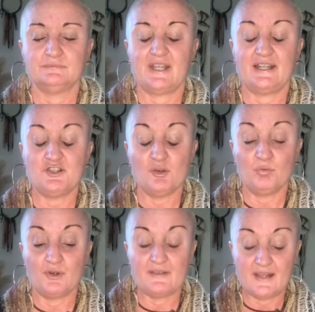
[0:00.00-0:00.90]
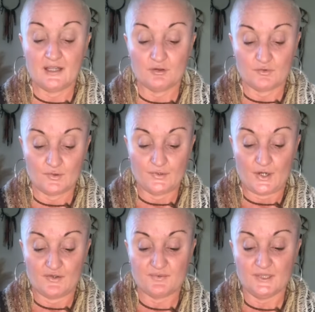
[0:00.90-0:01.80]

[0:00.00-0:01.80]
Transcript: And as you're breathing in through the nose,